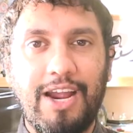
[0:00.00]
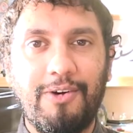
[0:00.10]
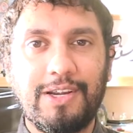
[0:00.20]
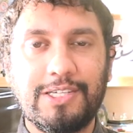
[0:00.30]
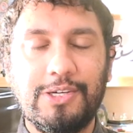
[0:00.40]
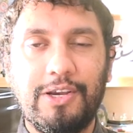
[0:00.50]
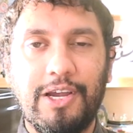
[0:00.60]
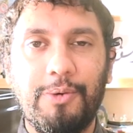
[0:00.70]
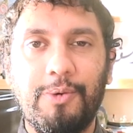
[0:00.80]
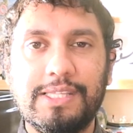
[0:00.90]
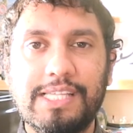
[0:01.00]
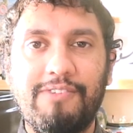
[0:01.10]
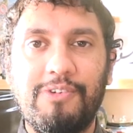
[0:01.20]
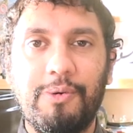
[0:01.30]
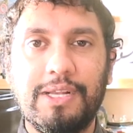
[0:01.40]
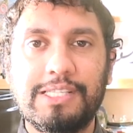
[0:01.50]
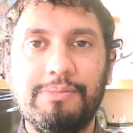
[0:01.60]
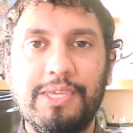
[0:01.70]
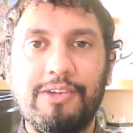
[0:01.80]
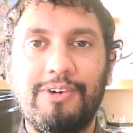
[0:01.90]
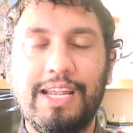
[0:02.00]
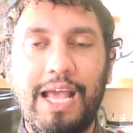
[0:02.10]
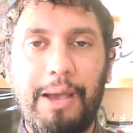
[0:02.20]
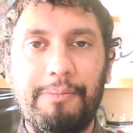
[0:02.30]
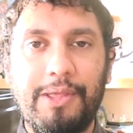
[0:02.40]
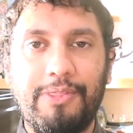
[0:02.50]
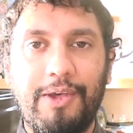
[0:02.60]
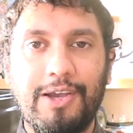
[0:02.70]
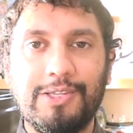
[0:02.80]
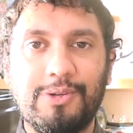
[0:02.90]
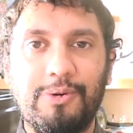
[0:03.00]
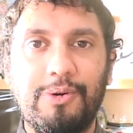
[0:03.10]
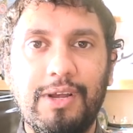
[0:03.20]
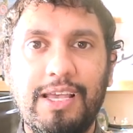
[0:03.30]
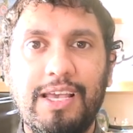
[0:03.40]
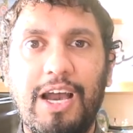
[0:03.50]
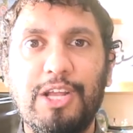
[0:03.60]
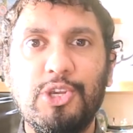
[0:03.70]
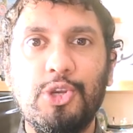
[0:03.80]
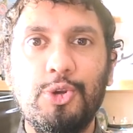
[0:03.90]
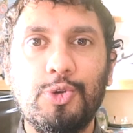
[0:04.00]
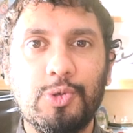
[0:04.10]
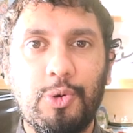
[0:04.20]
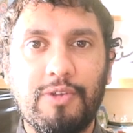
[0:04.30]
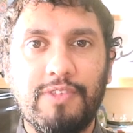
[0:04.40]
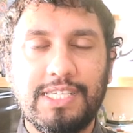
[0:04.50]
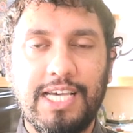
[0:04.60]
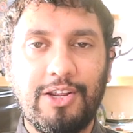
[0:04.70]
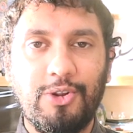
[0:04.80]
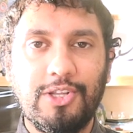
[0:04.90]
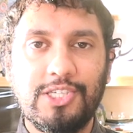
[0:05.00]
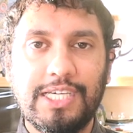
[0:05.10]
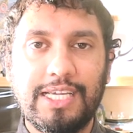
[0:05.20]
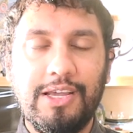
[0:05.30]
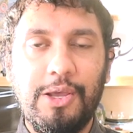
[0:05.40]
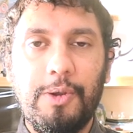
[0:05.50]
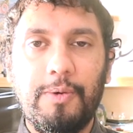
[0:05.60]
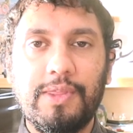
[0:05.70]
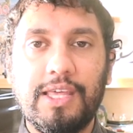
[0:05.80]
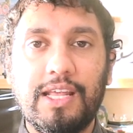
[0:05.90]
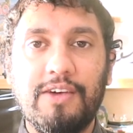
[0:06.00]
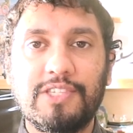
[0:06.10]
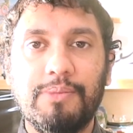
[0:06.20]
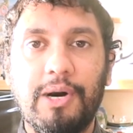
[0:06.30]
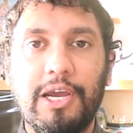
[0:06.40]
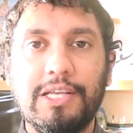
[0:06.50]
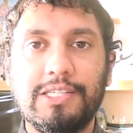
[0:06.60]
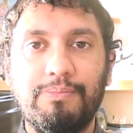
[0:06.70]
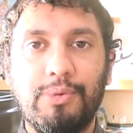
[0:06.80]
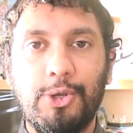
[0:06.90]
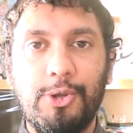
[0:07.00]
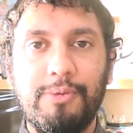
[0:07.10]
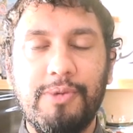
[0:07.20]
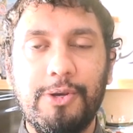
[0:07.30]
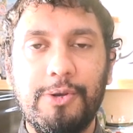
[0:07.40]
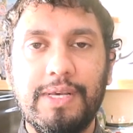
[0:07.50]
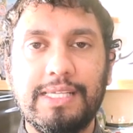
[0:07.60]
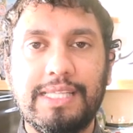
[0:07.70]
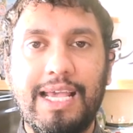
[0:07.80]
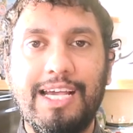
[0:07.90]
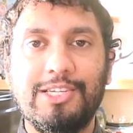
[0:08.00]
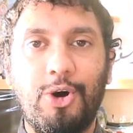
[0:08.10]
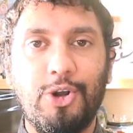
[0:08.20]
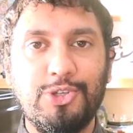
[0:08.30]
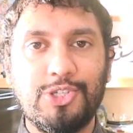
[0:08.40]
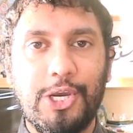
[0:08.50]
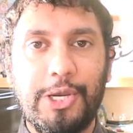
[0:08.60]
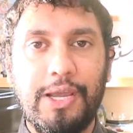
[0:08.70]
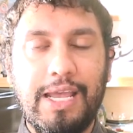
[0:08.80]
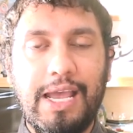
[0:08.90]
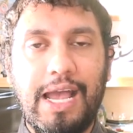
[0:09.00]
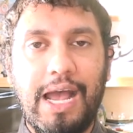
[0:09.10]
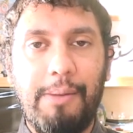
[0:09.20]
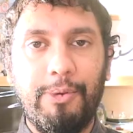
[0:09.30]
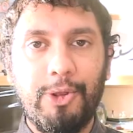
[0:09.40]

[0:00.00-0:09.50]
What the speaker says: character who kind of wants everyone to be really happy at the high school and use all of the technology. We then have Tobias Bloom, who is the head honcho at